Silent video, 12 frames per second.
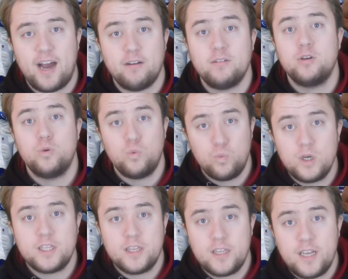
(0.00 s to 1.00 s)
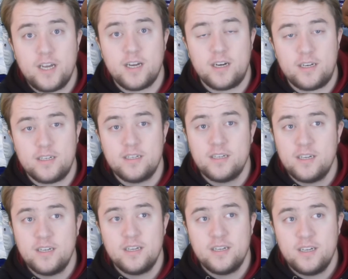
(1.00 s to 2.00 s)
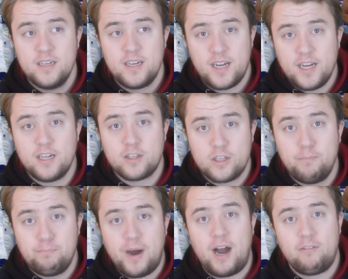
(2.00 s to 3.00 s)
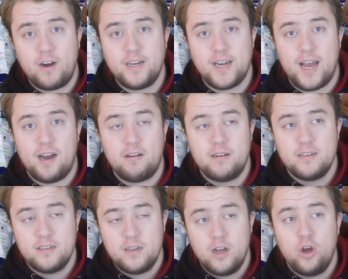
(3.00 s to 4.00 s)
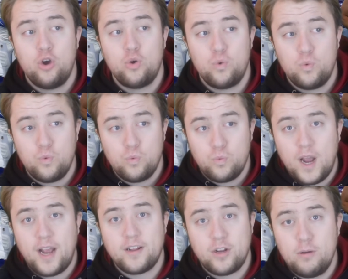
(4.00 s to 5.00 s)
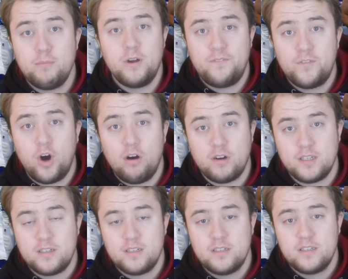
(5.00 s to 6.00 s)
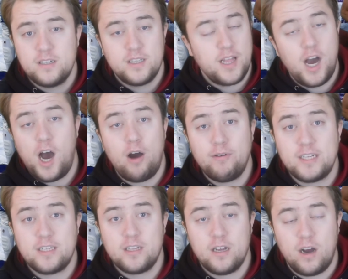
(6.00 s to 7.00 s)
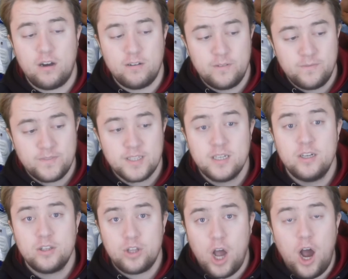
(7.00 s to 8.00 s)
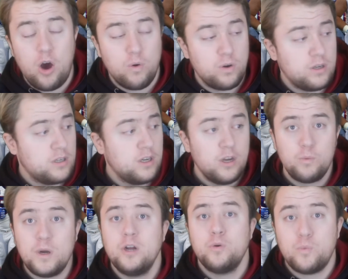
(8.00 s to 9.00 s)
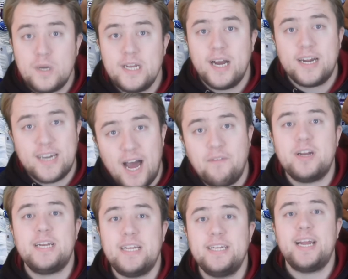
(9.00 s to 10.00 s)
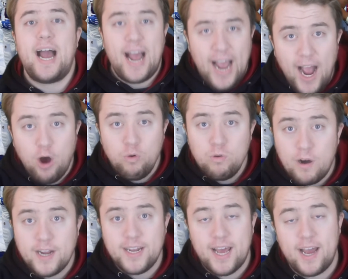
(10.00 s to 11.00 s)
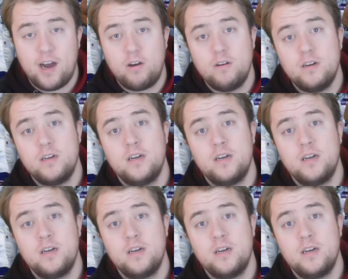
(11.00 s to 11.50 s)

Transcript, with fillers: down. We're still in a good spot right now to move forward. The harmony still. So, with week 11 in the house right now,